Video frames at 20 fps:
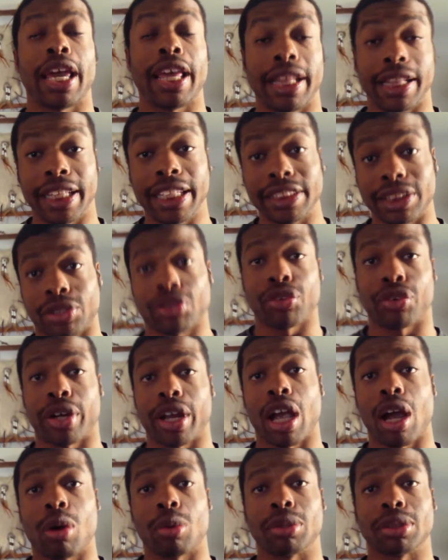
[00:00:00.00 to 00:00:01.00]
At least
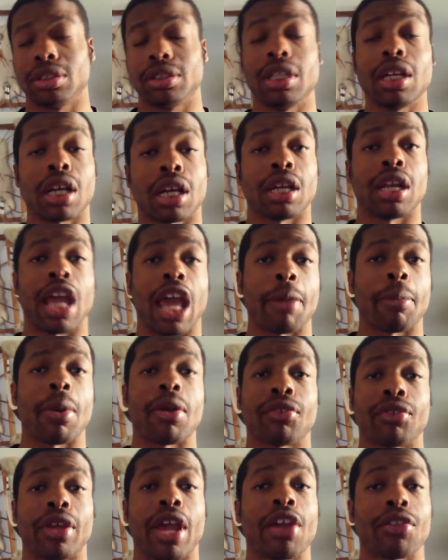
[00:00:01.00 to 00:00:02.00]
three hours. Took a nap.
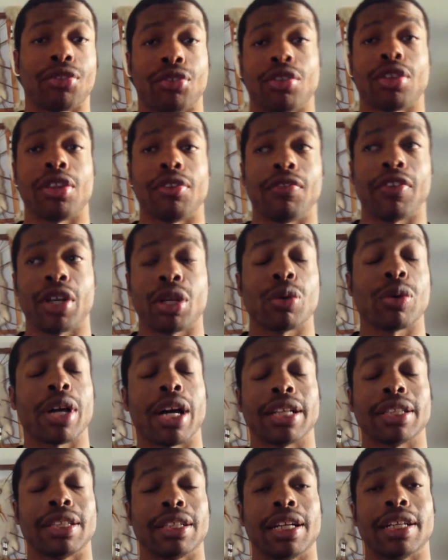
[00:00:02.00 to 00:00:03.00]
After the video
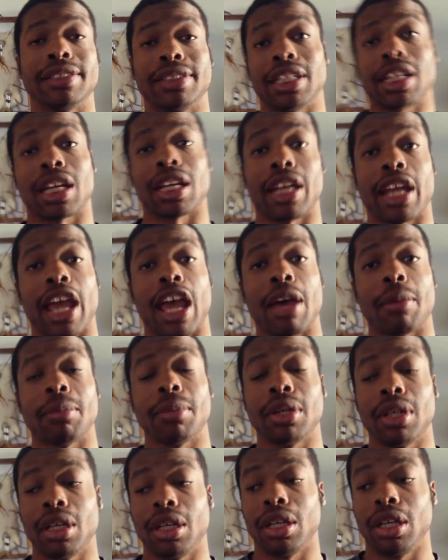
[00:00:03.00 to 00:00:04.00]
got done, I took a
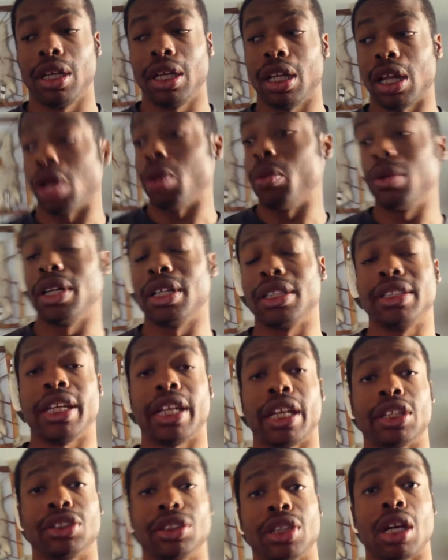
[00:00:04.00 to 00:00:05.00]
nap. And I wanted to
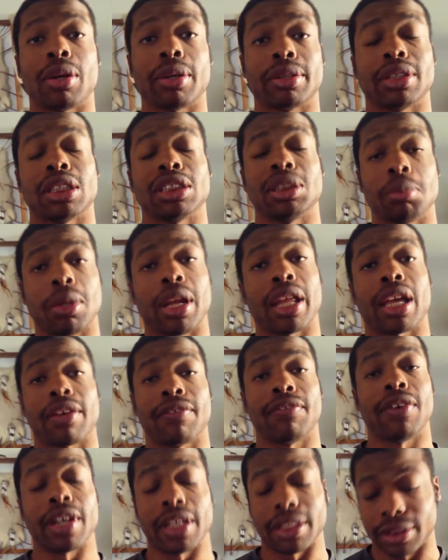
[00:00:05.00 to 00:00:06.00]
take a shower because I smelled like
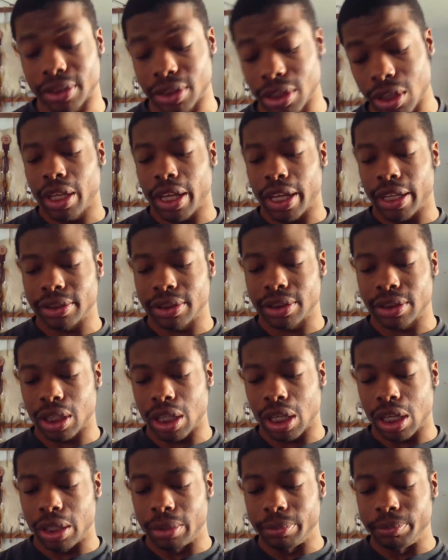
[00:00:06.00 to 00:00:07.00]
a fucking...
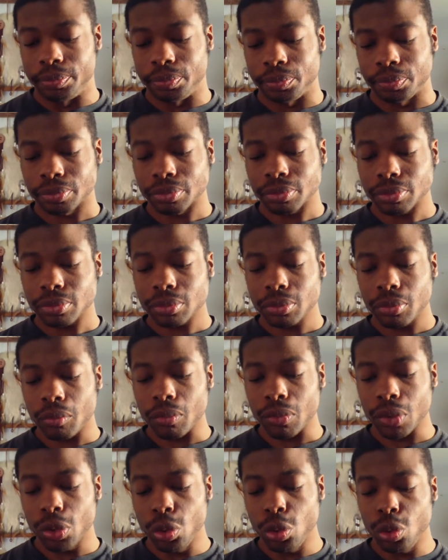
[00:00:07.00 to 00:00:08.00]
Next, um,
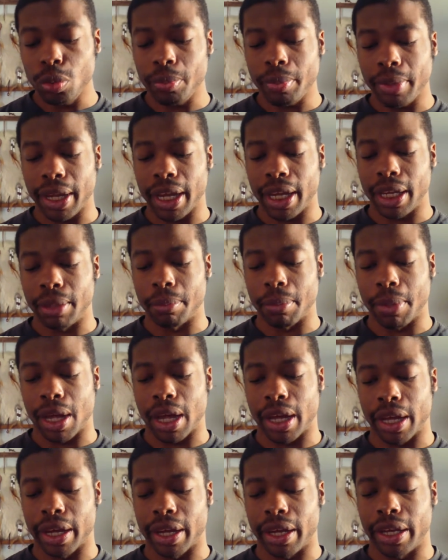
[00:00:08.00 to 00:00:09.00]
who made
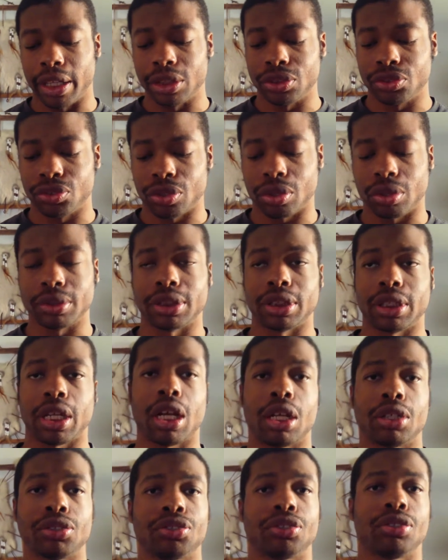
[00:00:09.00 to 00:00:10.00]
my intros and
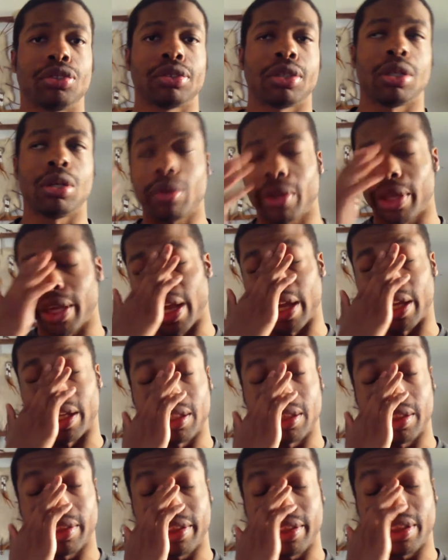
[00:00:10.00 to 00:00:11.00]
outros? Okay.
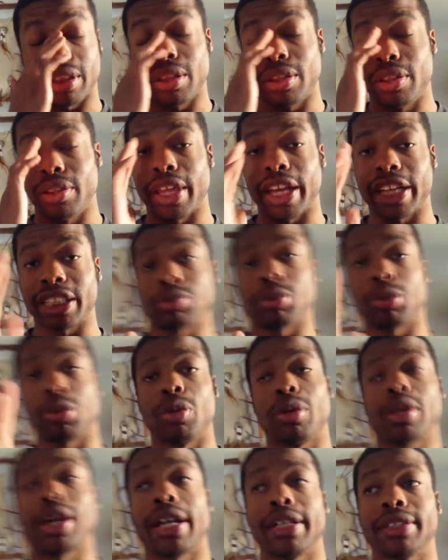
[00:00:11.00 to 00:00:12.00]
That's what
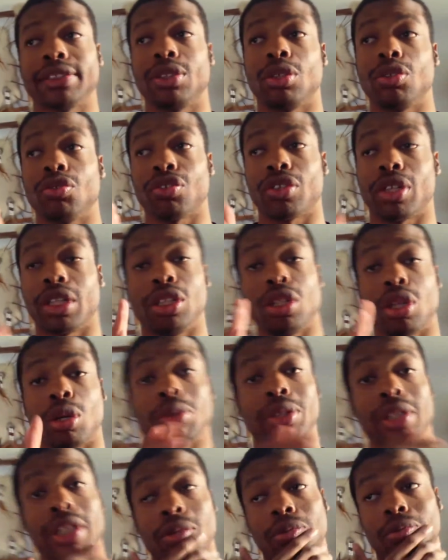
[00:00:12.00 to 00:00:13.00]
you guys don't really
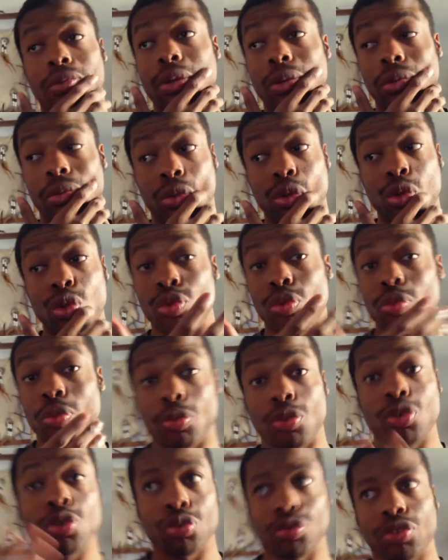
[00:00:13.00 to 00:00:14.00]
know. What, what, who,
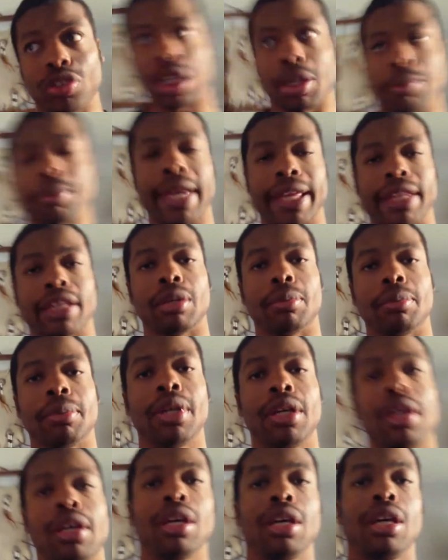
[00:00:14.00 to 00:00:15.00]
who really made them.
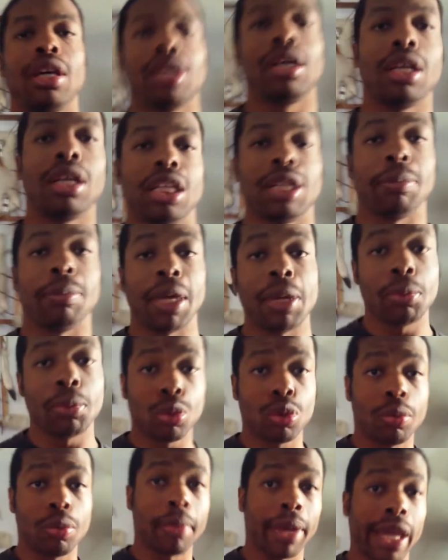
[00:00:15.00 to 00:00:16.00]
The
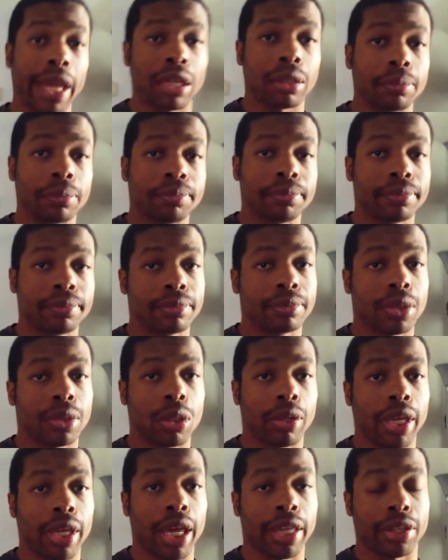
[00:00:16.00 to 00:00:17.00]
people made them.
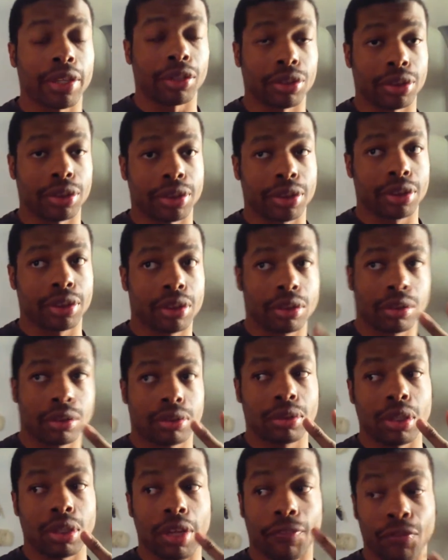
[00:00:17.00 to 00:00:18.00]
Okay, there's
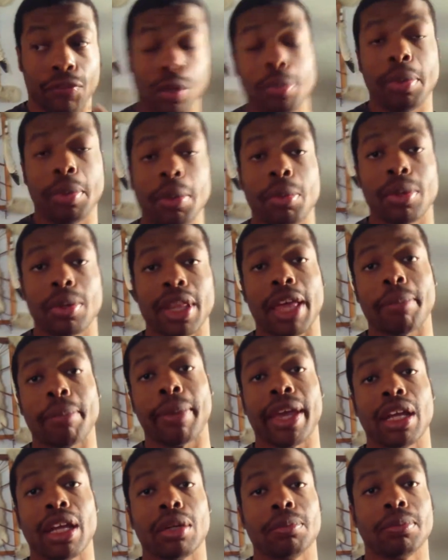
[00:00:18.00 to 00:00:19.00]
a few people
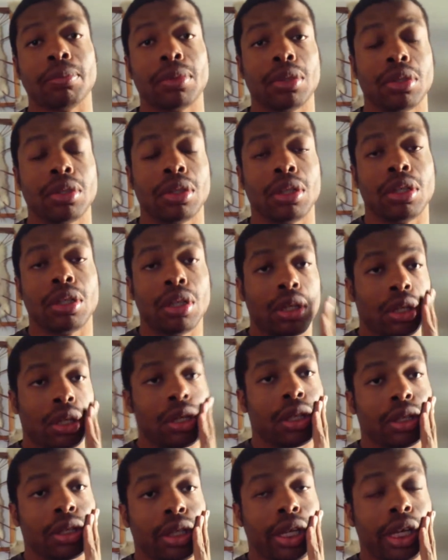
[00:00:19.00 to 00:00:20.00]
that made them.
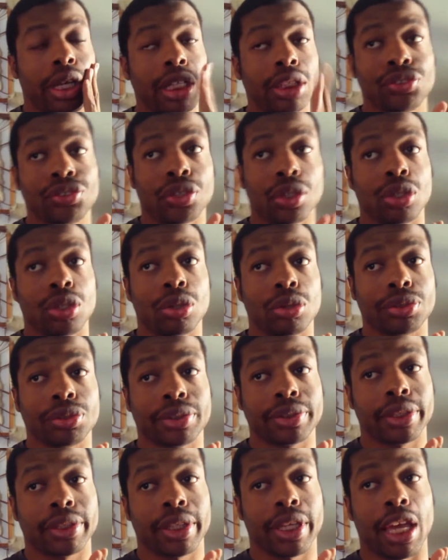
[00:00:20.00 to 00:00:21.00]
The
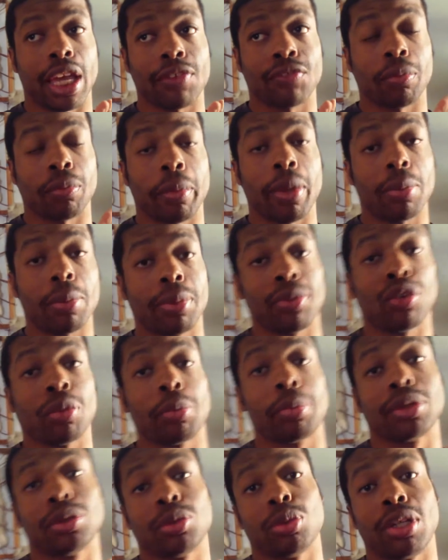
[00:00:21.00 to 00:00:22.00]
intros came from L P
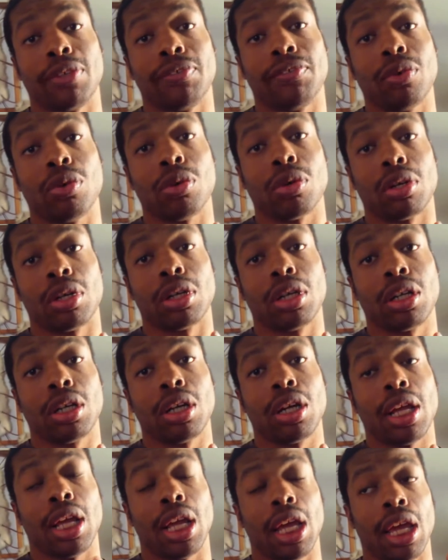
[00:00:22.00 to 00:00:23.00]
Ripper twenty-four
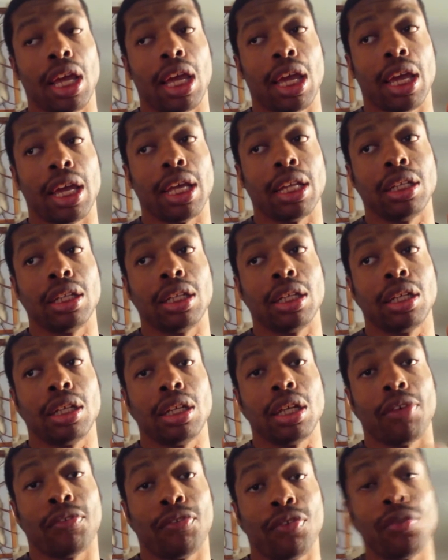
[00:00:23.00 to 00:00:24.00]
and
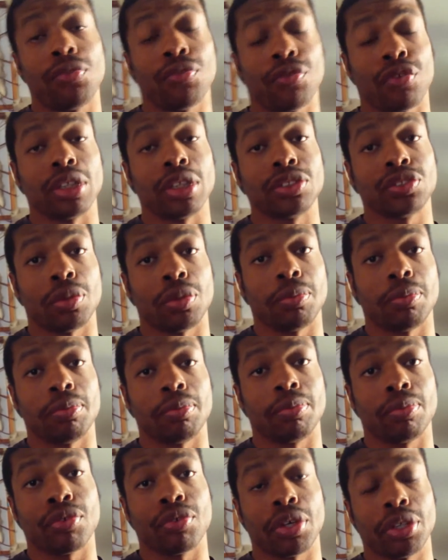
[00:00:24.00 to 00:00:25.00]
a few friends
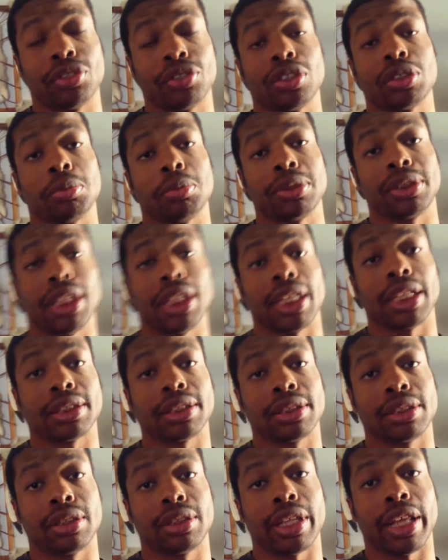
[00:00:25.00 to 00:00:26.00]
from Gran Turismo
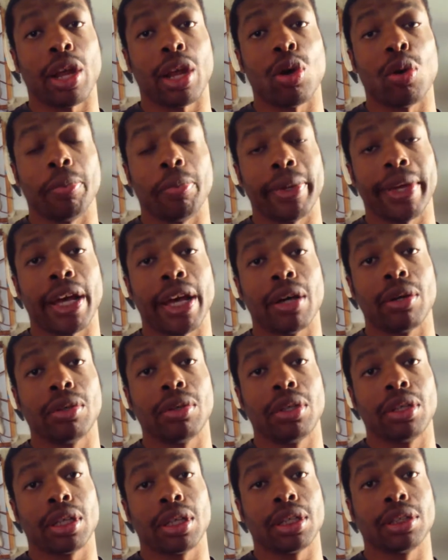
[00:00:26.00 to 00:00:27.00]
six that helped me out.
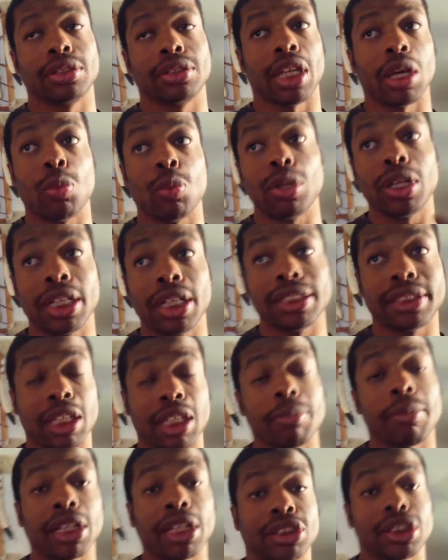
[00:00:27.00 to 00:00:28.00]
Because they wanted to
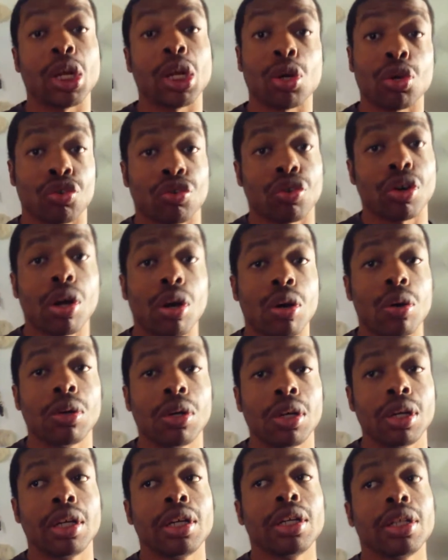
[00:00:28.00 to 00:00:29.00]
see my channel
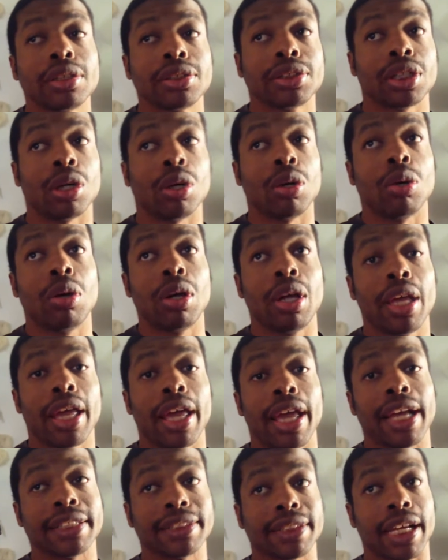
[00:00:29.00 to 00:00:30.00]
grow. So...
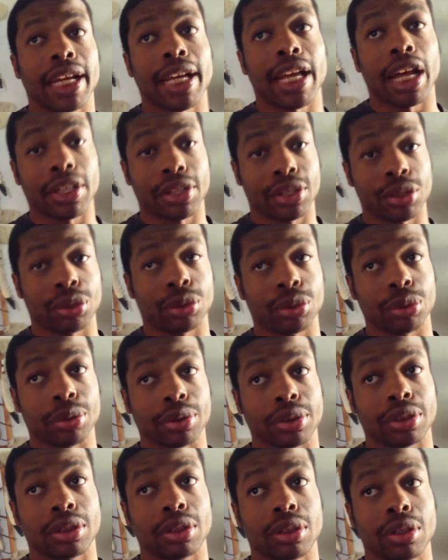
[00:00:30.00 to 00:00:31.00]
as I got
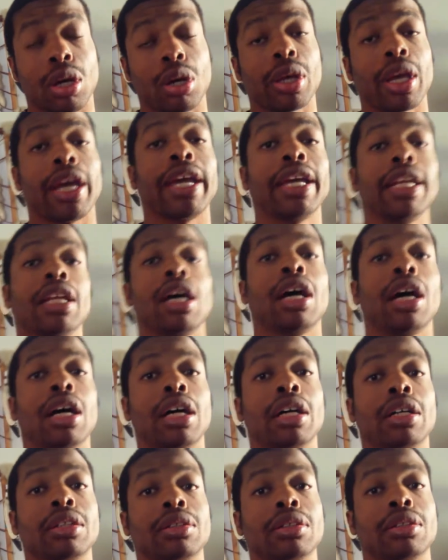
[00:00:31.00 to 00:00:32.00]
those, oh yeah, in
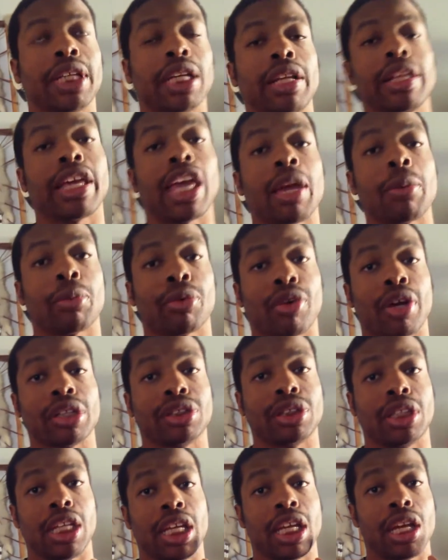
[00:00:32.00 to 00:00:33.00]
uh, Daily Gamer
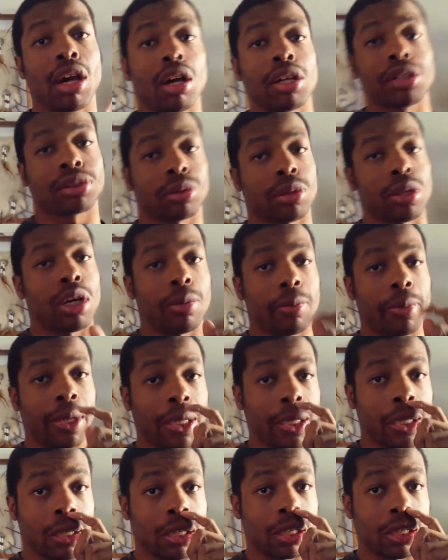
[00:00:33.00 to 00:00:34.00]
Edge, he also helped
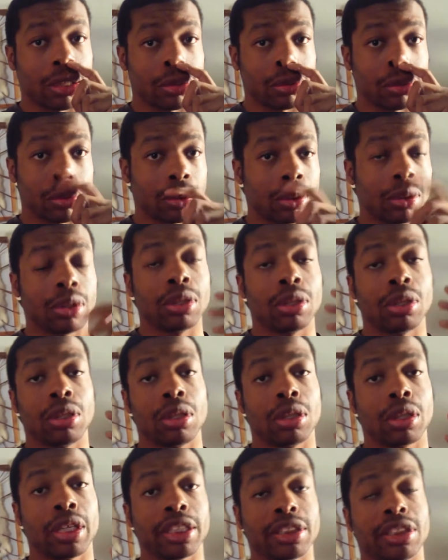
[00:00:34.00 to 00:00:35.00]
me uh,
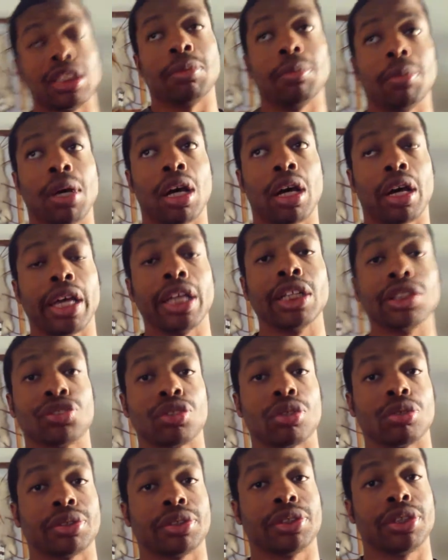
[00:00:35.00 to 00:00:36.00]
get some uh,
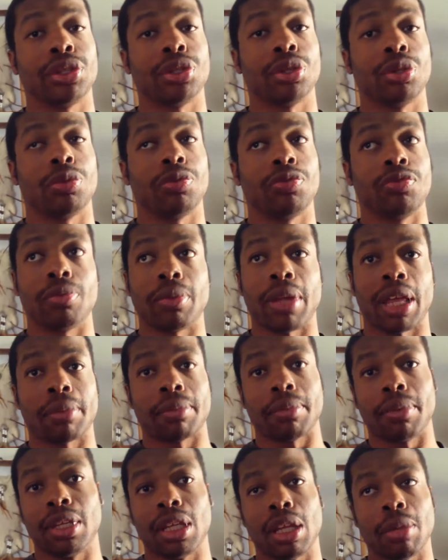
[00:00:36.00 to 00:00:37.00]
intros too from
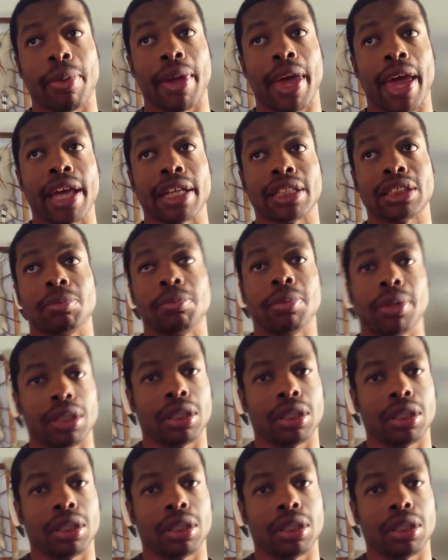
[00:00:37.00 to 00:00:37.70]
like in the past.